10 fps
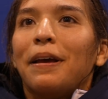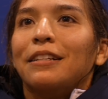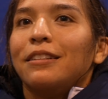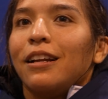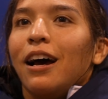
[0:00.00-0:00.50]
been
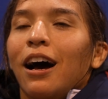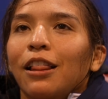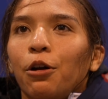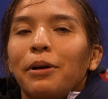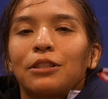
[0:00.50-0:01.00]
a
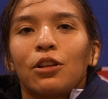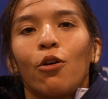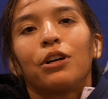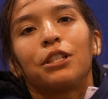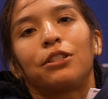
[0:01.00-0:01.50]
little bit
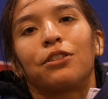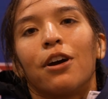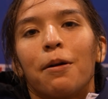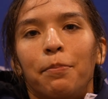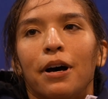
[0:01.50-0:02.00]
slower to
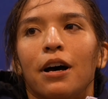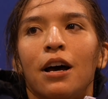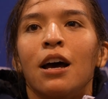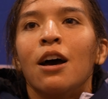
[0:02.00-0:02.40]
start, but